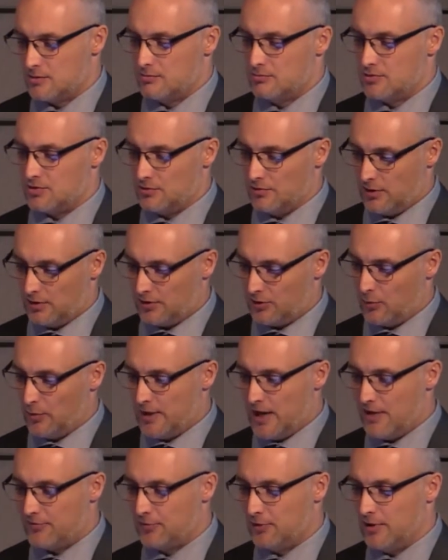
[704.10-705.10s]
So look at the one
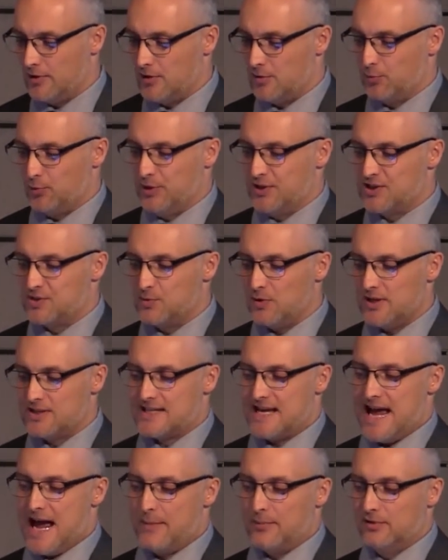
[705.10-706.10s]
after it. The principal has
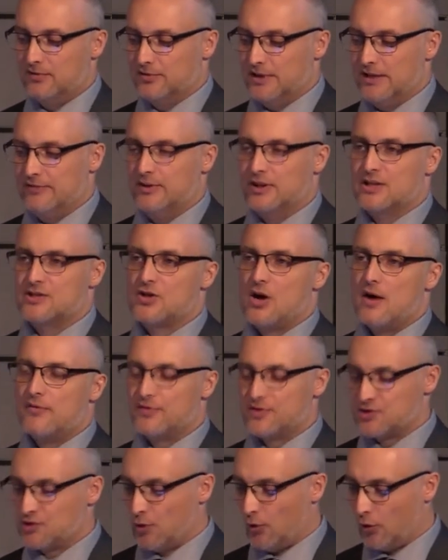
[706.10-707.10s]
a habit of leaving his
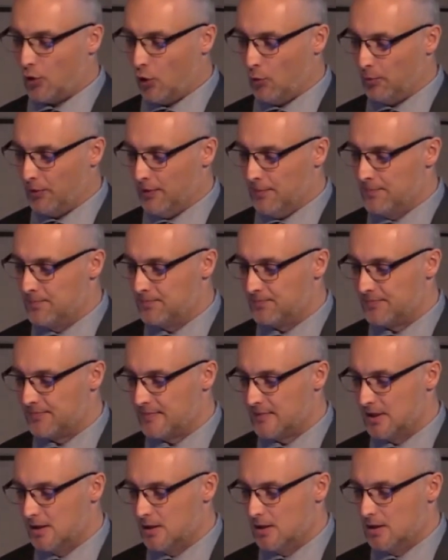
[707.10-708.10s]
office door open.
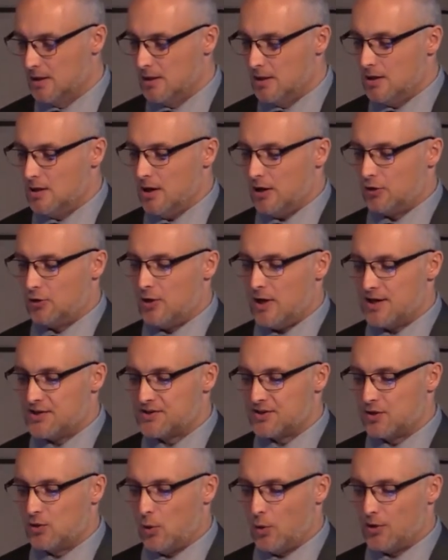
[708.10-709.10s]
Across
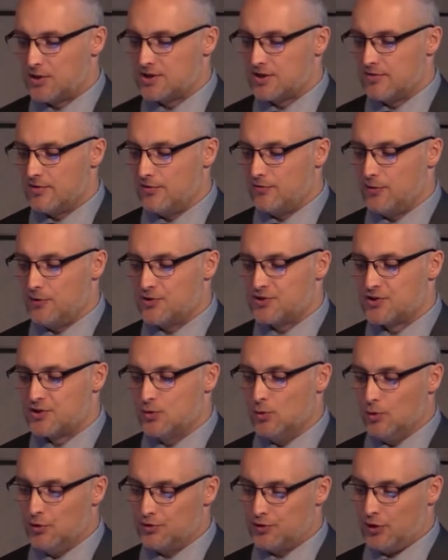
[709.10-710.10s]
the course of the first
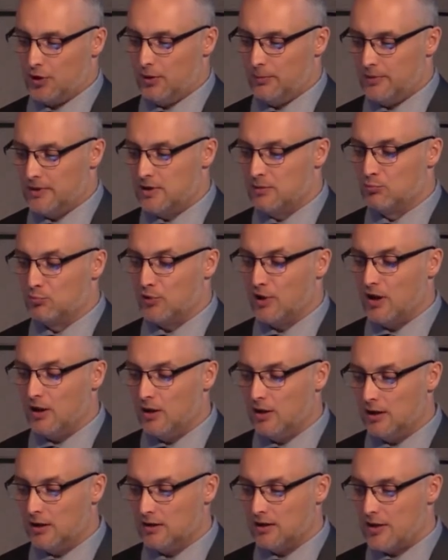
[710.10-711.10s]
school term, an
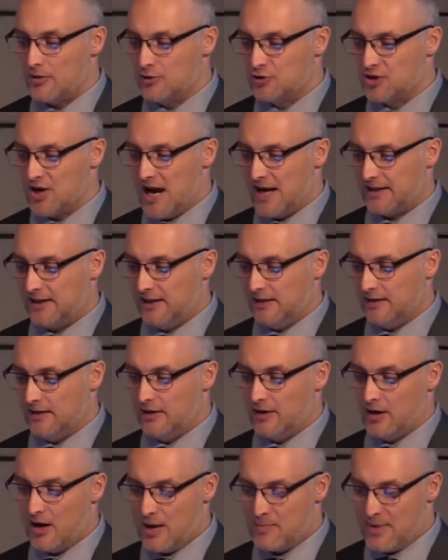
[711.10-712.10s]
umbrella, a leather jacket,
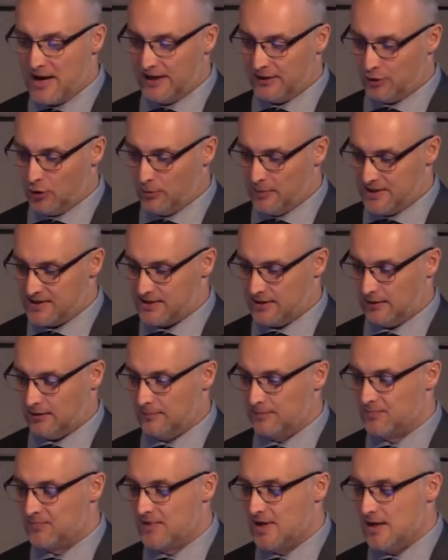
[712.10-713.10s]
and an iPad go missing.
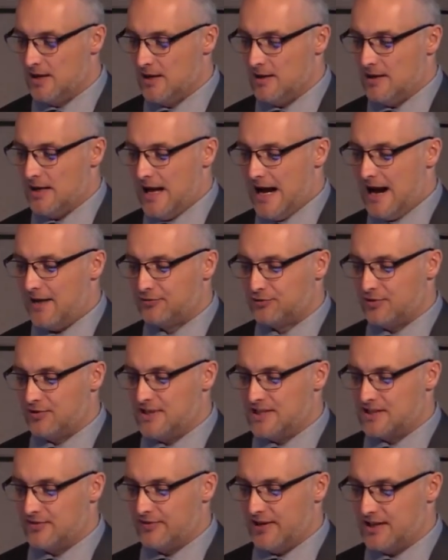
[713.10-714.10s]
After
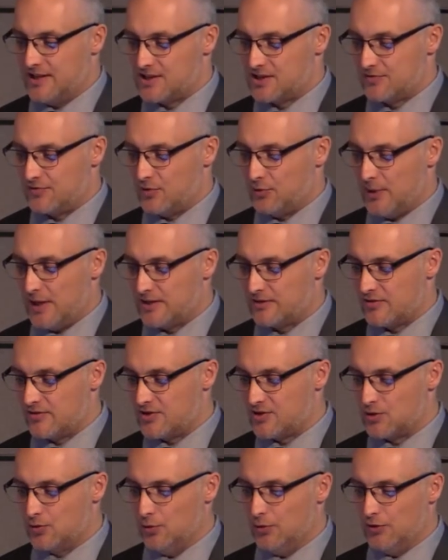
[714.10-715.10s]
these events, for the rest of the
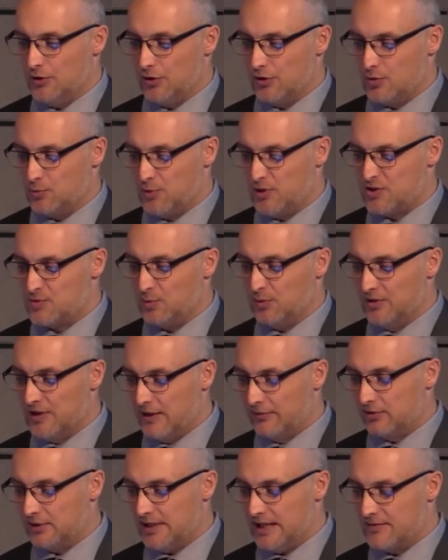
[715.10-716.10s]
school year, the principal
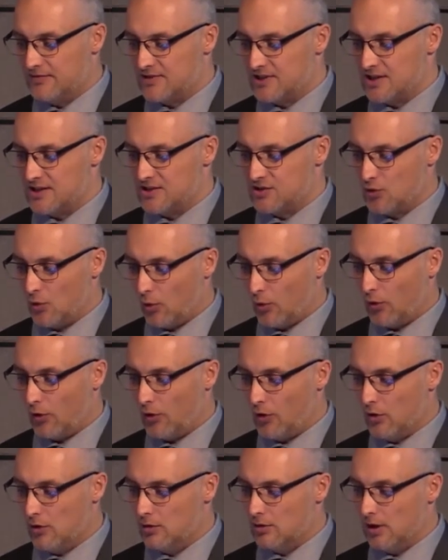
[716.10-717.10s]
never leaves his
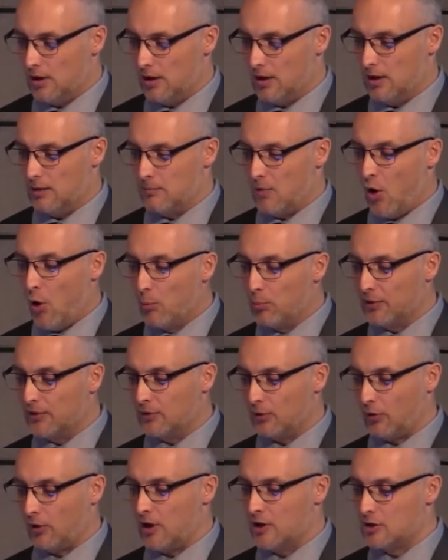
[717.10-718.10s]
door open
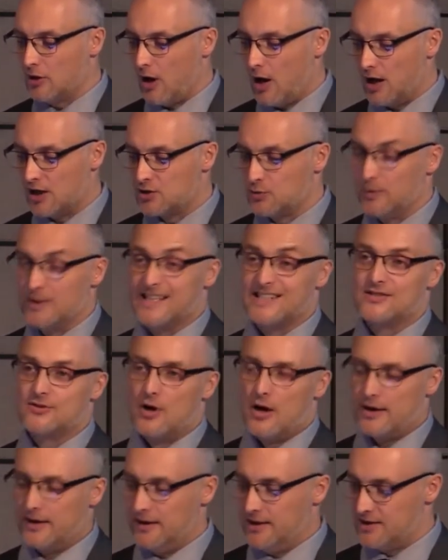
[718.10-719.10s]
or unlocked when he's
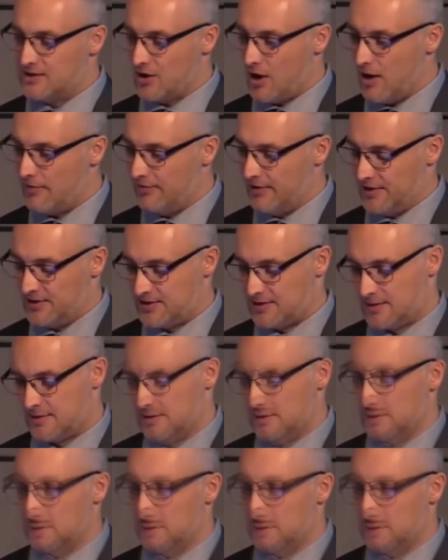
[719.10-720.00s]
not in his office.